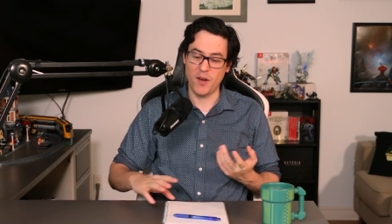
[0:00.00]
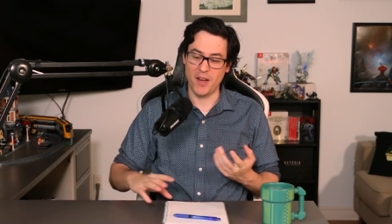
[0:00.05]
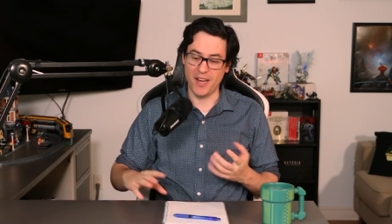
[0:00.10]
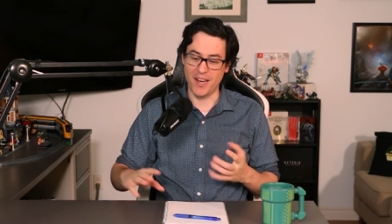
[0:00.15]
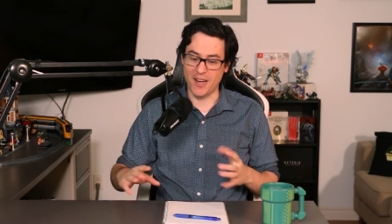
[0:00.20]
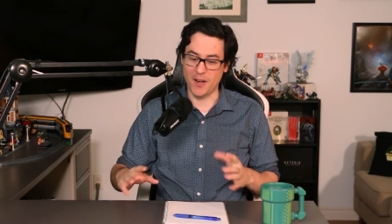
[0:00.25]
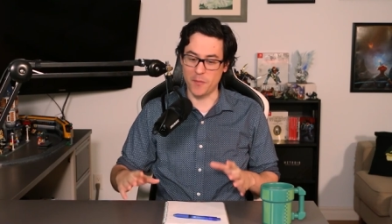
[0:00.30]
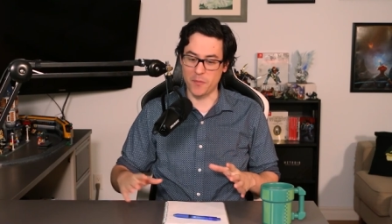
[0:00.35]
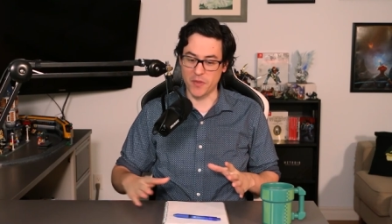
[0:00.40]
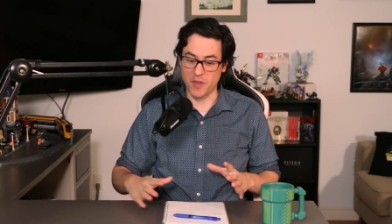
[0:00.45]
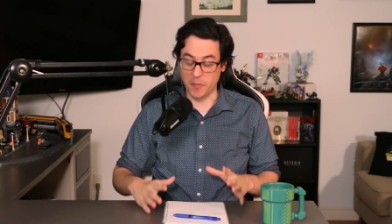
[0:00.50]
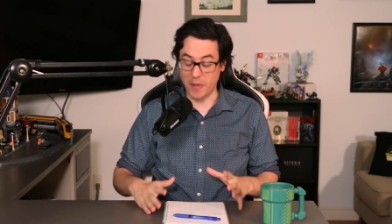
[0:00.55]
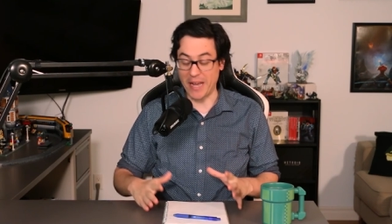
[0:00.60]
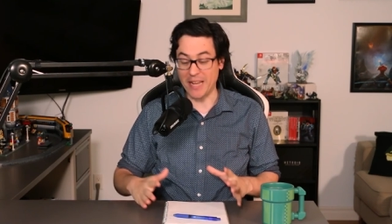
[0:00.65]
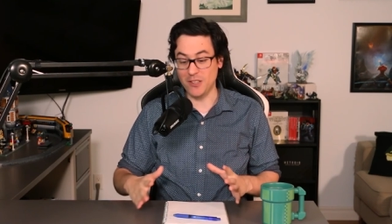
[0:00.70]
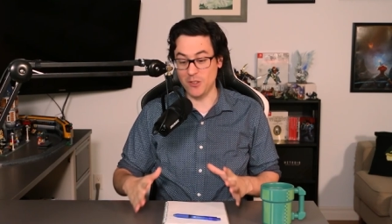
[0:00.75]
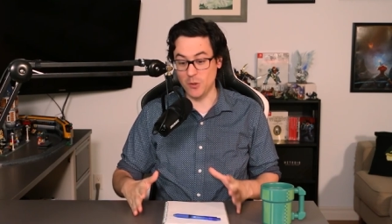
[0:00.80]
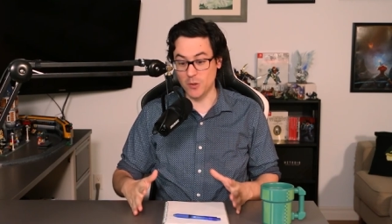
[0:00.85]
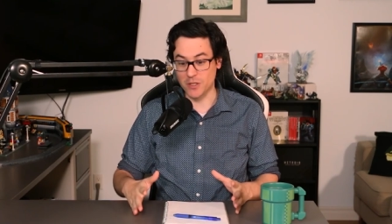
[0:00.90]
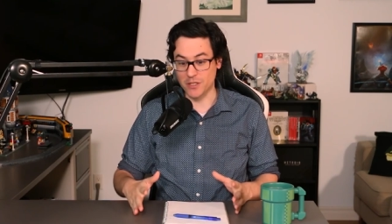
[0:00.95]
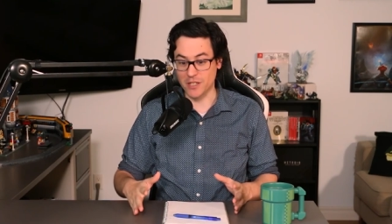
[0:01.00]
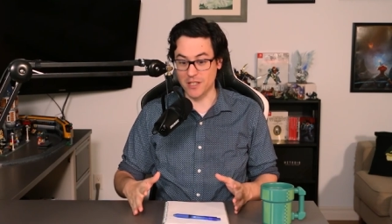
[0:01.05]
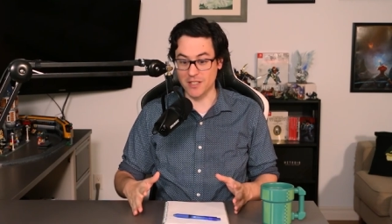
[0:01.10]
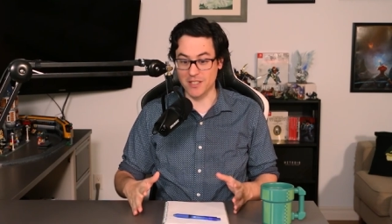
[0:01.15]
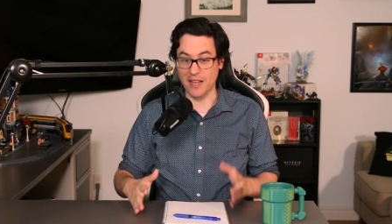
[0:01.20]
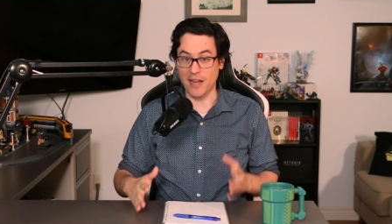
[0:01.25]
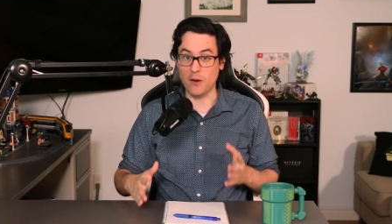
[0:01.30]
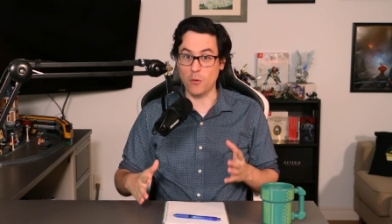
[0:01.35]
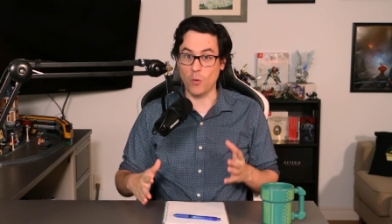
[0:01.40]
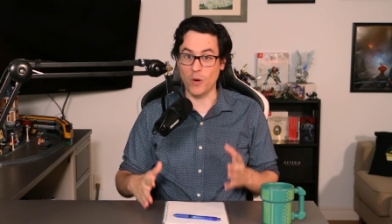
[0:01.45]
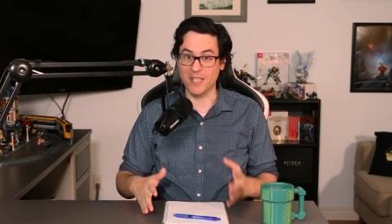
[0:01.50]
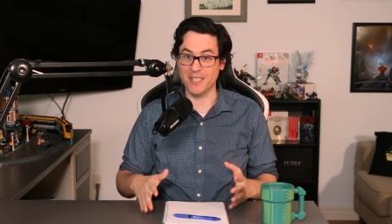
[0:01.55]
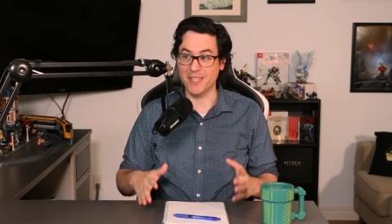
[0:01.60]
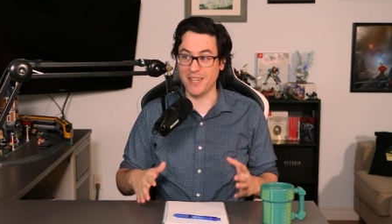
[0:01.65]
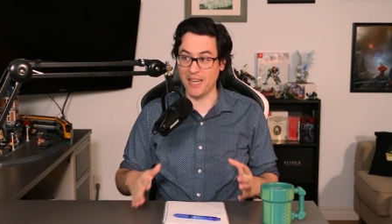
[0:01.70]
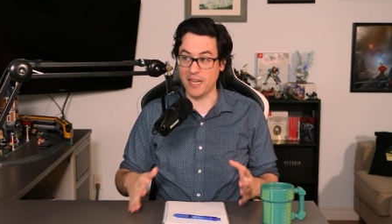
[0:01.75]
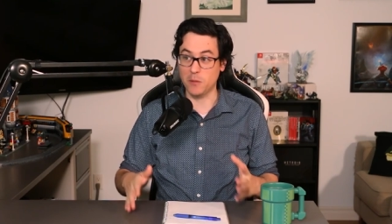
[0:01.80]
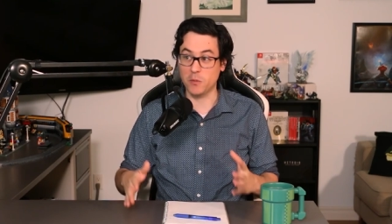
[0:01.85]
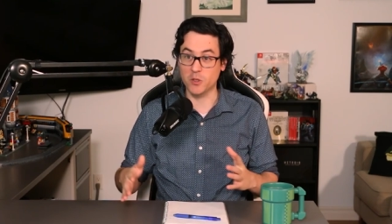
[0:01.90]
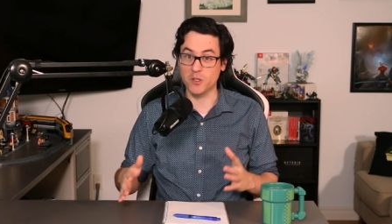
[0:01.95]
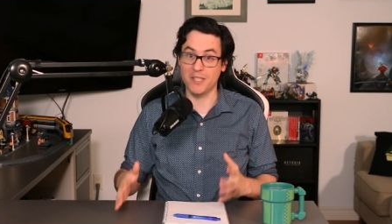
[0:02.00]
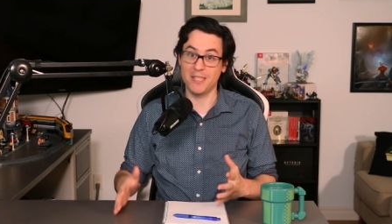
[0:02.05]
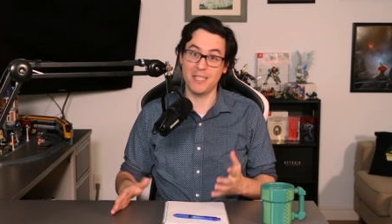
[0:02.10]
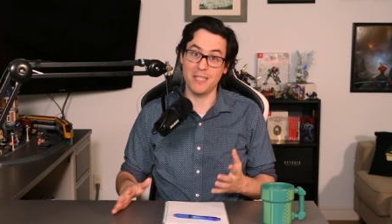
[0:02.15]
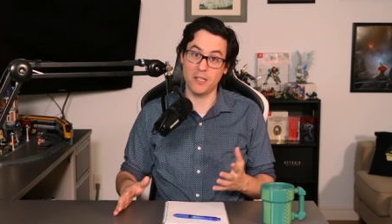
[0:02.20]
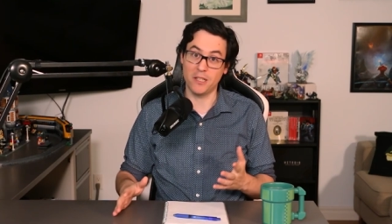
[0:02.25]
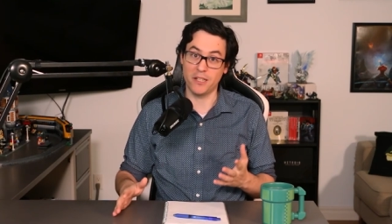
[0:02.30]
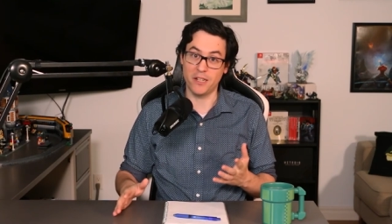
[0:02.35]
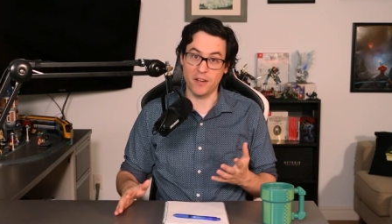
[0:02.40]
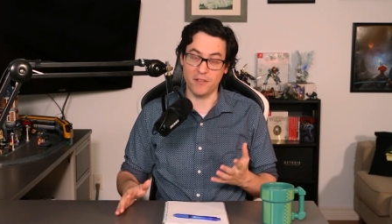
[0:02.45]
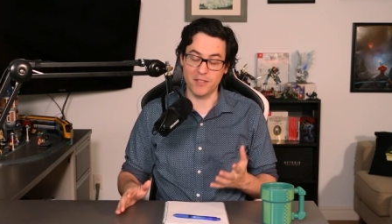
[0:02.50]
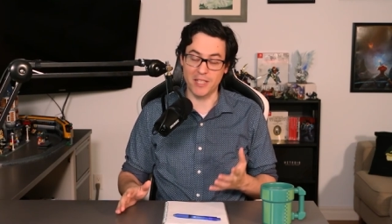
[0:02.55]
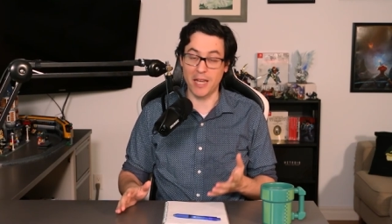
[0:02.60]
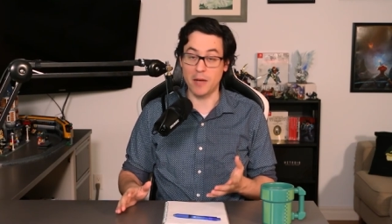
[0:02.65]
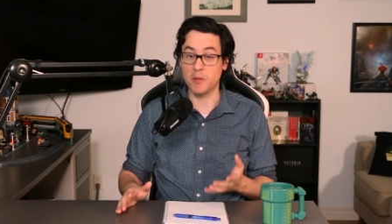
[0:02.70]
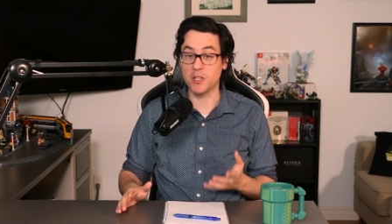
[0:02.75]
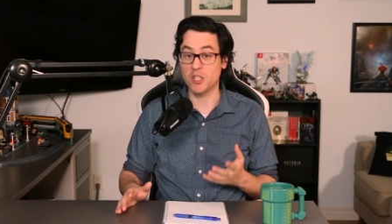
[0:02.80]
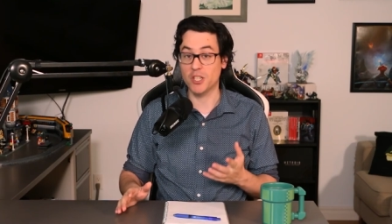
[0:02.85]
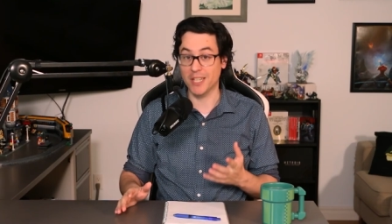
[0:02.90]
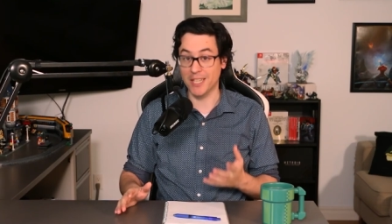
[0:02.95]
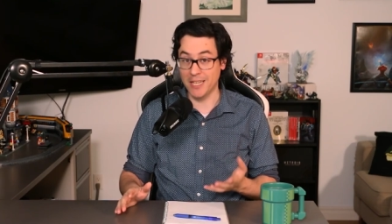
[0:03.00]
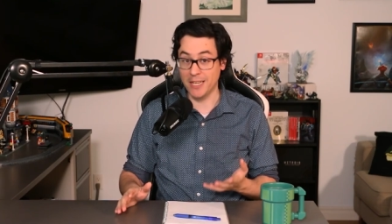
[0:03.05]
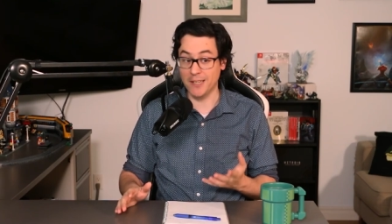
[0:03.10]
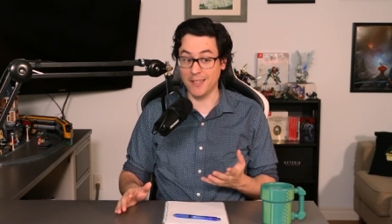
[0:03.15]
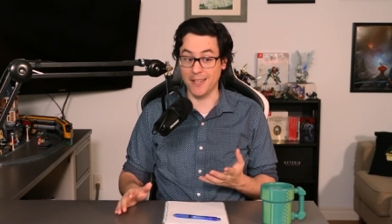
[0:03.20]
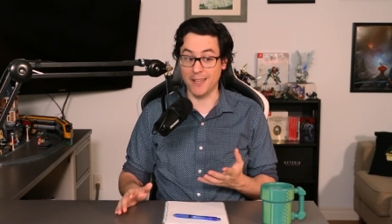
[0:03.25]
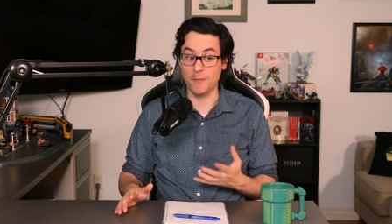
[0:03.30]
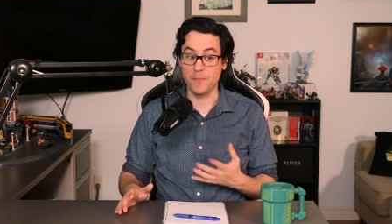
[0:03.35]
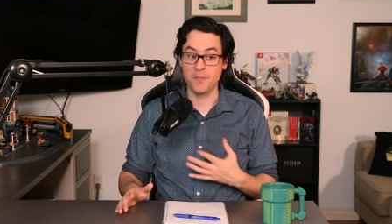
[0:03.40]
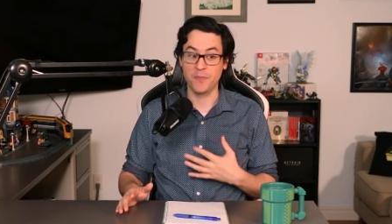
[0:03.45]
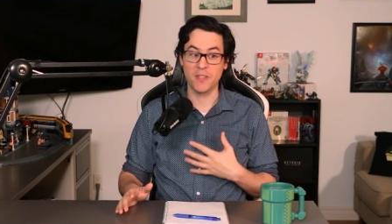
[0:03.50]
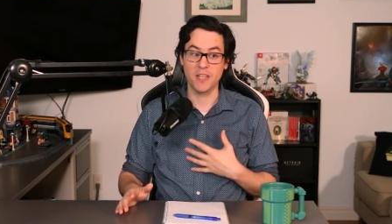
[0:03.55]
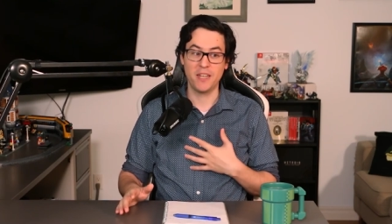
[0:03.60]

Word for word: Um, the bad news is I wasn't able to deal enough damage to kill it.